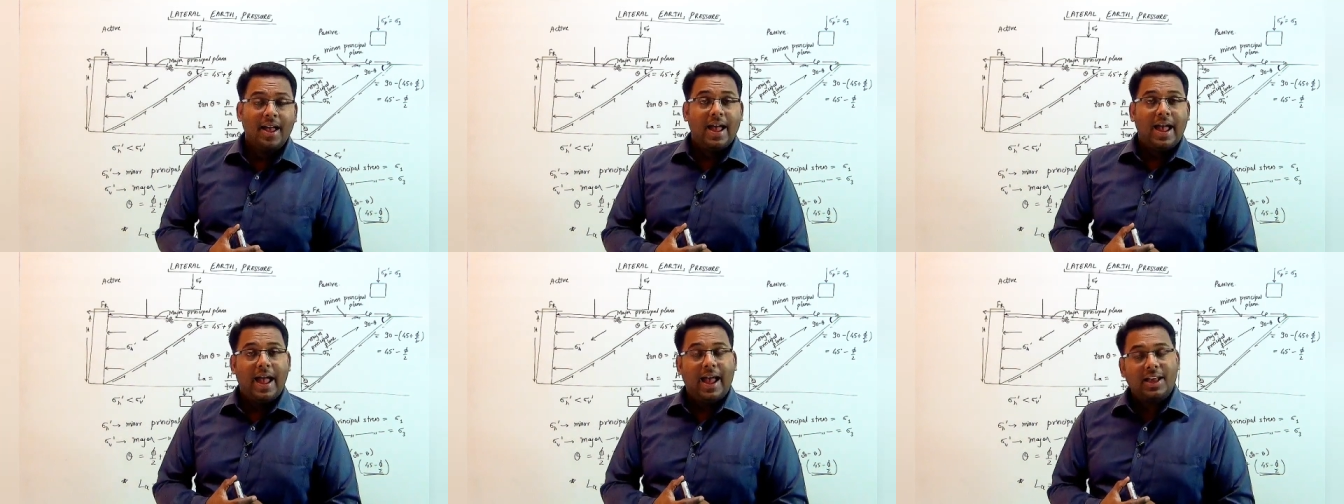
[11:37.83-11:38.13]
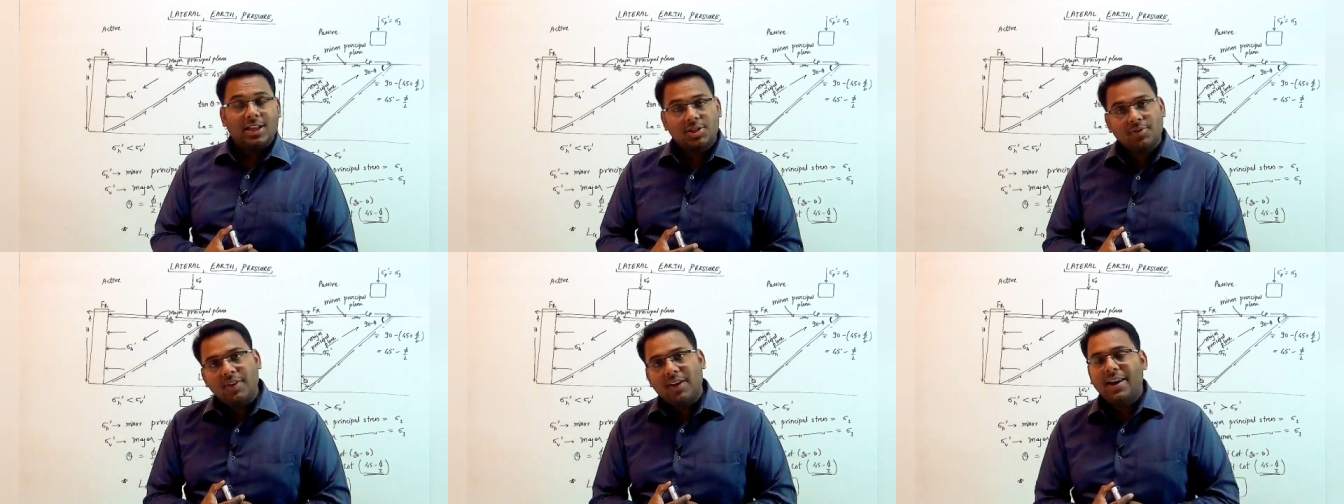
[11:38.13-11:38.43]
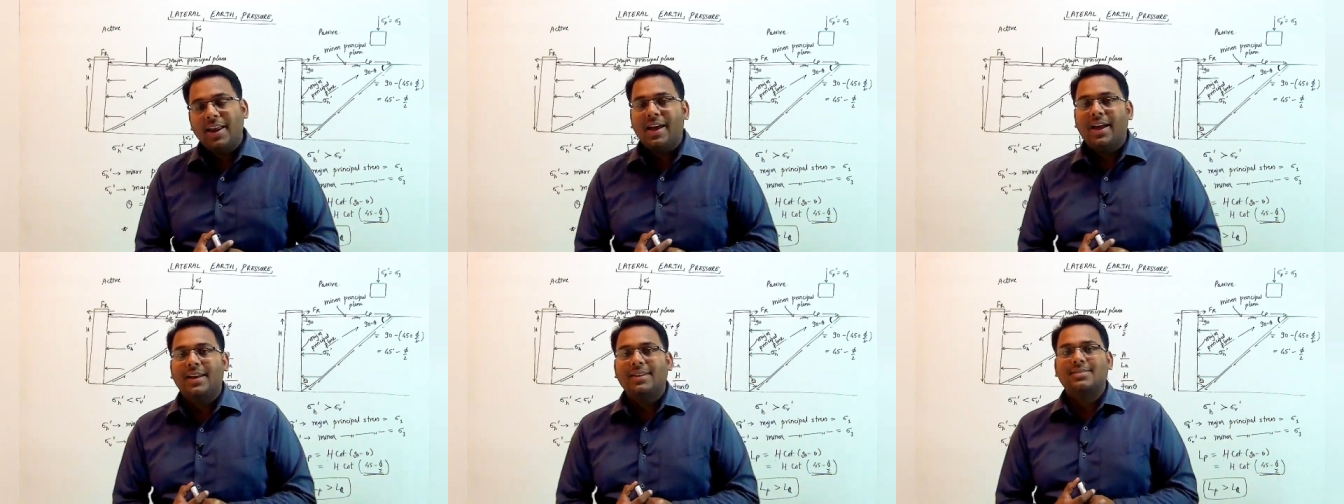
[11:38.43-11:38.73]
as well
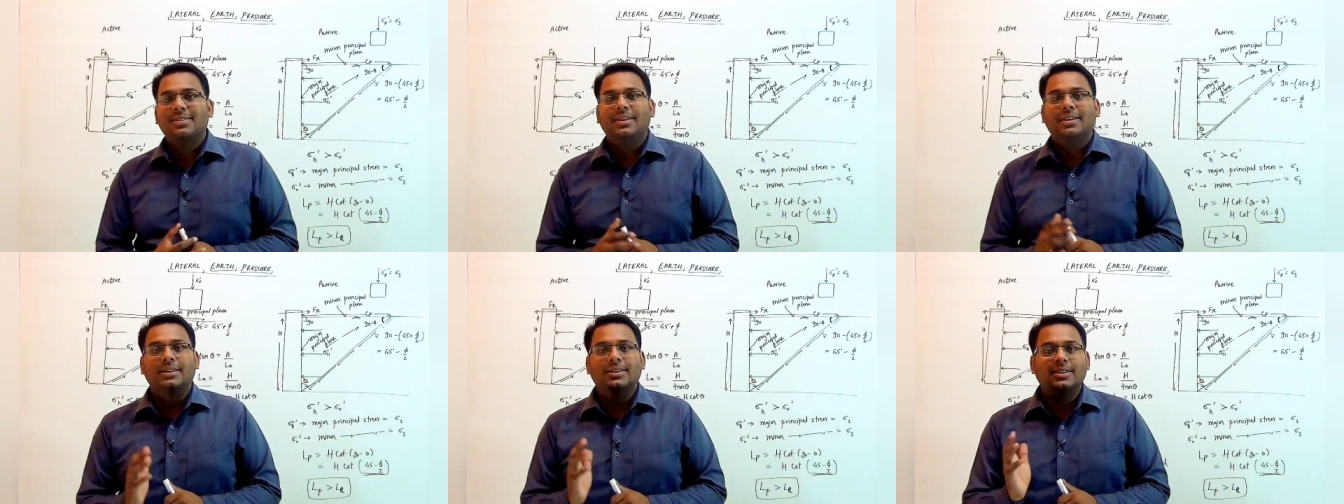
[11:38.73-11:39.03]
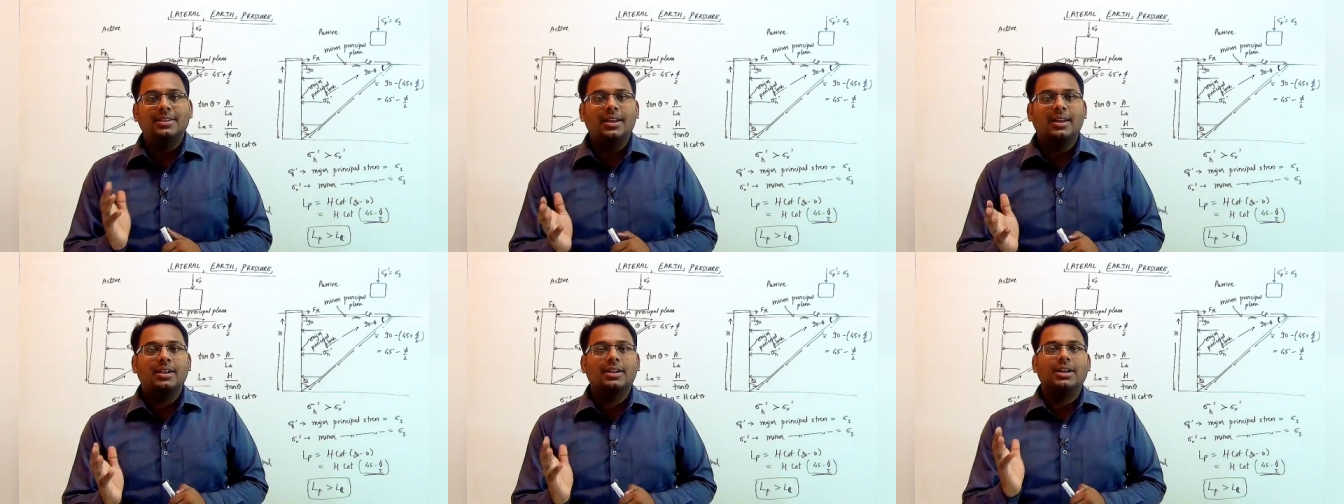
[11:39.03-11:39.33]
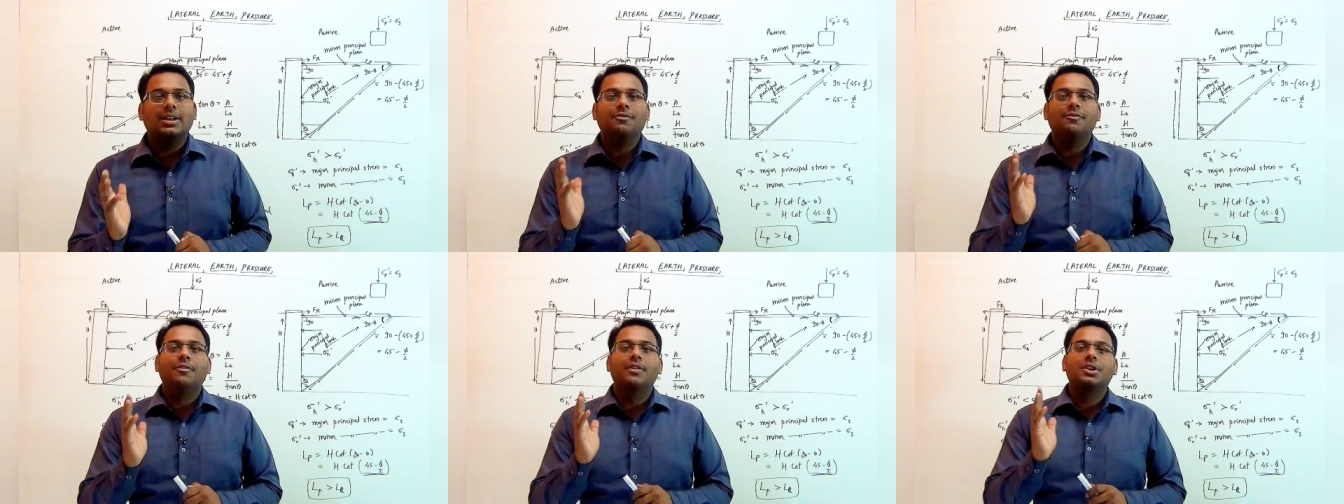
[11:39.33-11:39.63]
as in the
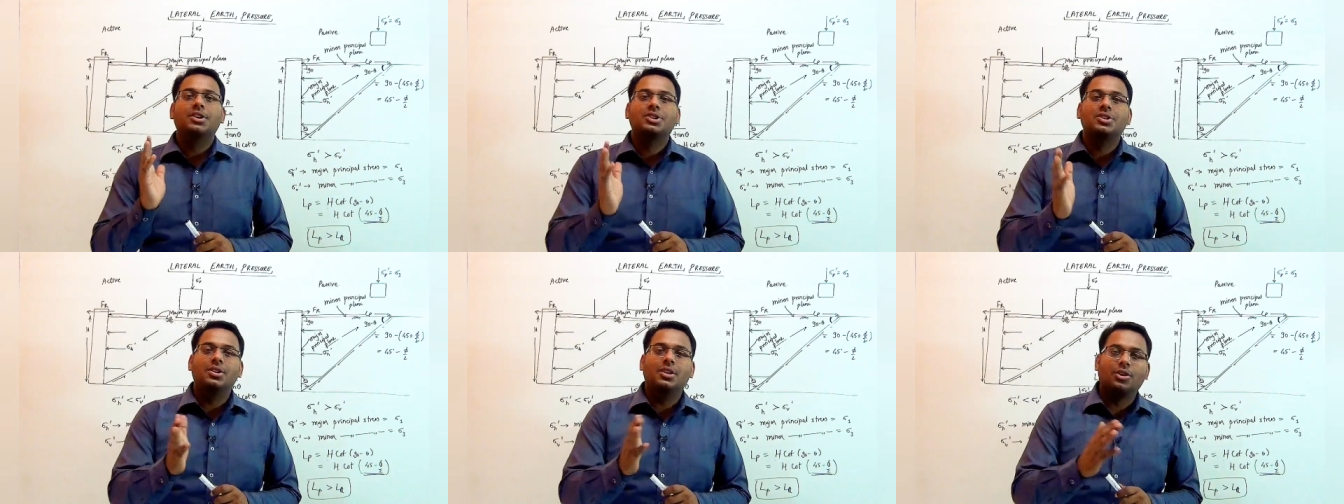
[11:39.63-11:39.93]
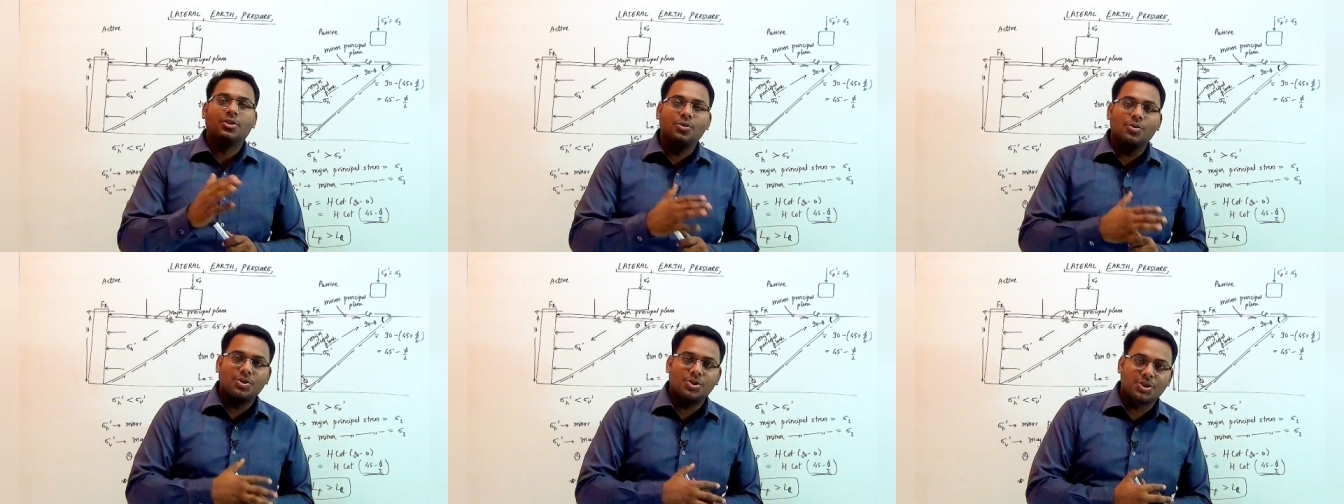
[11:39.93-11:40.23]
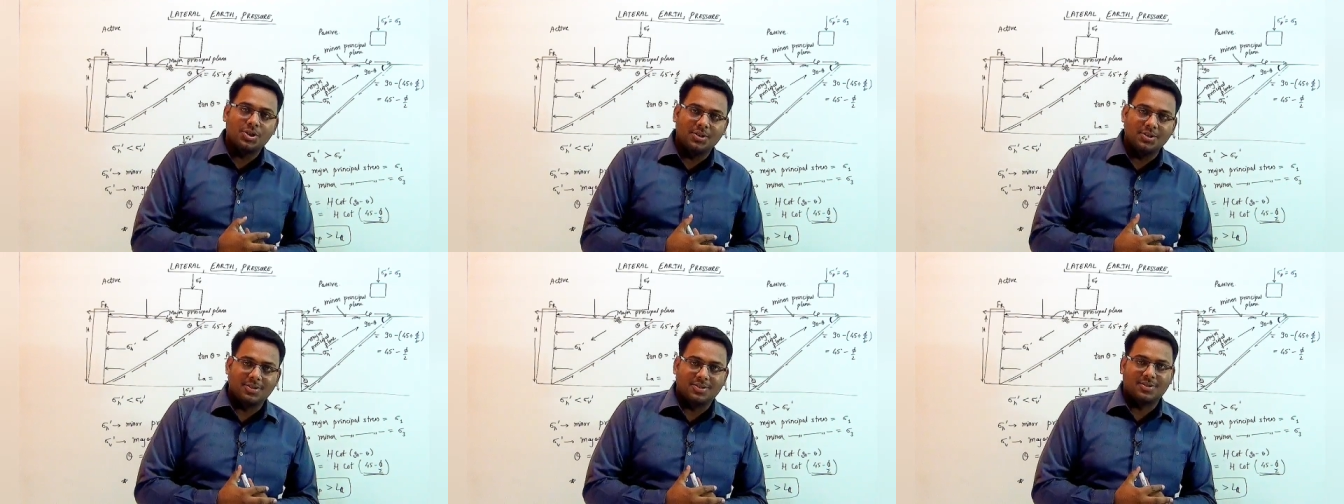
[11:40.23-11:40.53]
conventional
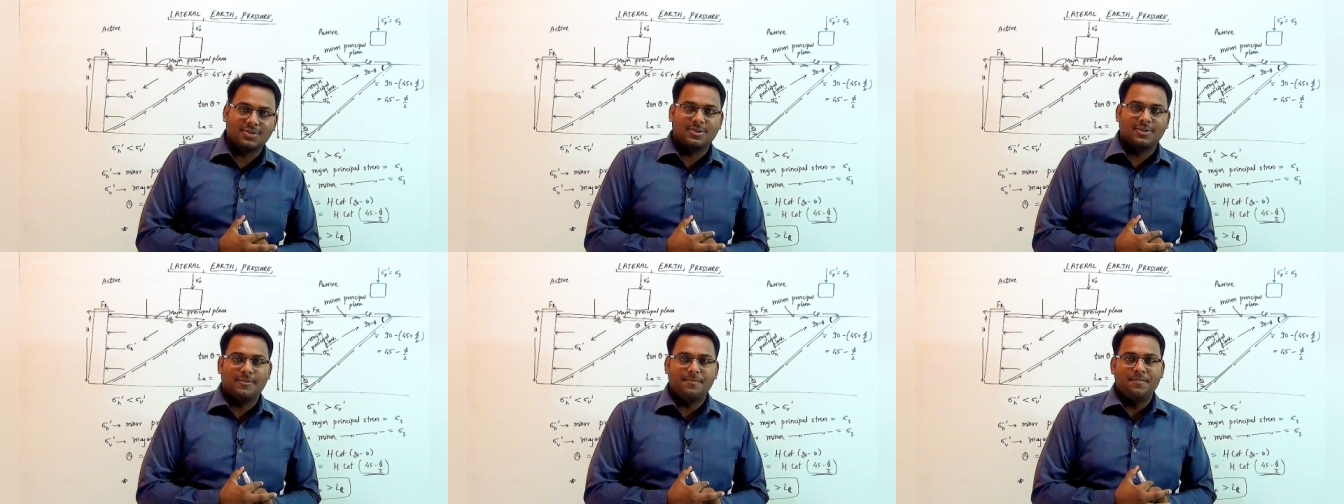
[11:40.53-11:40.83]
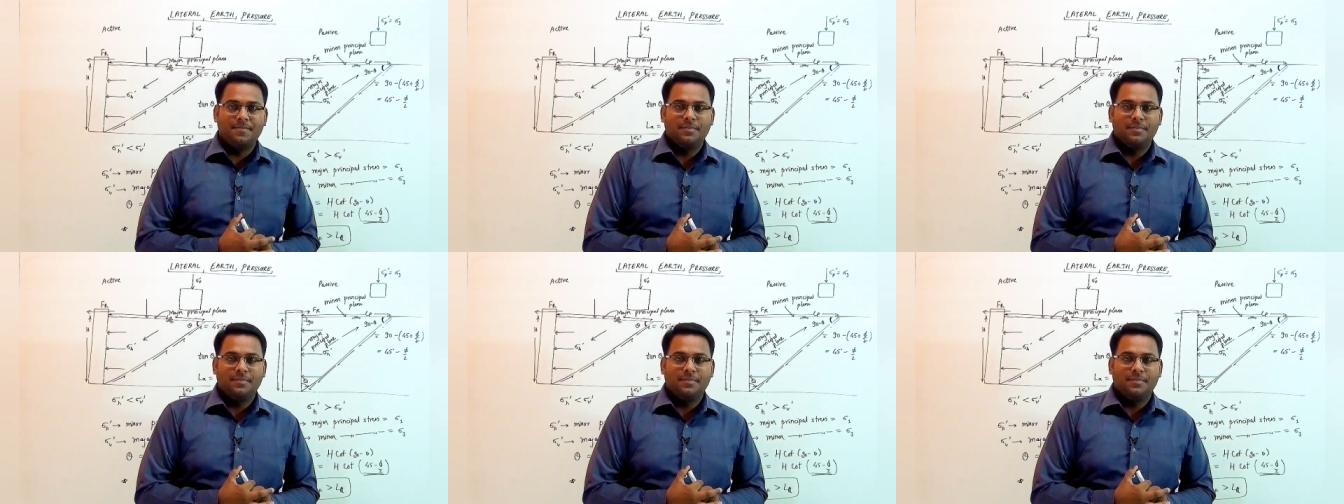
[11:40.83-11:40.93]
questions.